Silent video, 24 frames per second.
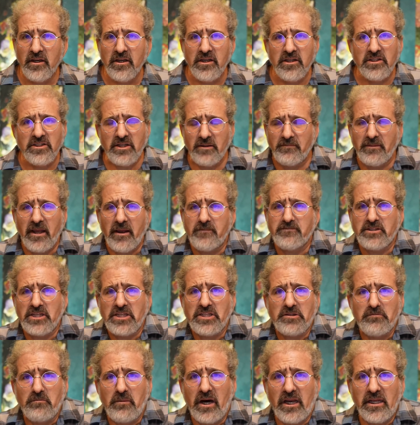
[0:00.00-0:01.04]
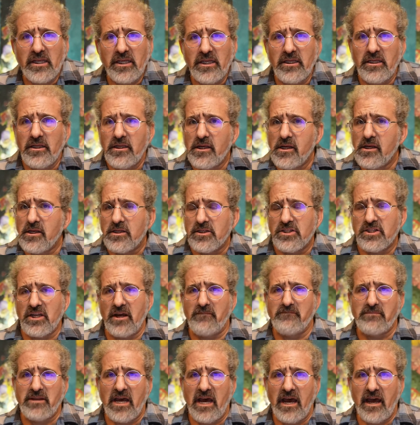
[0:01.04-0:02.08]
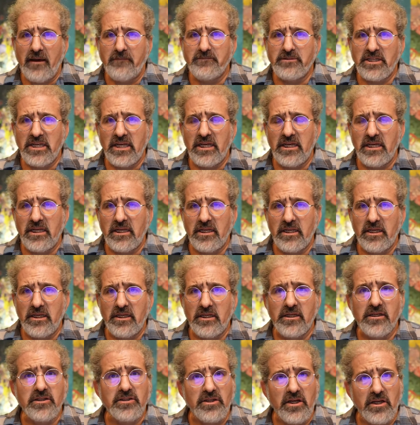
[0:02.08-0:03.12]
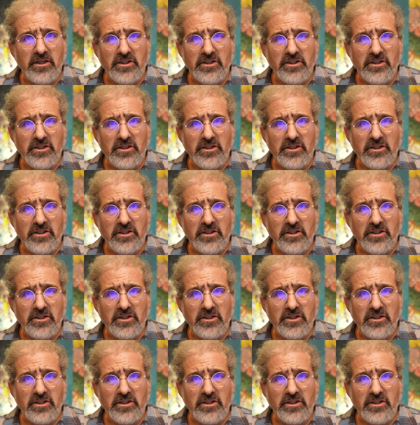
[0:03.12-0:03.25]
Sometimes it's money, sometimes it is a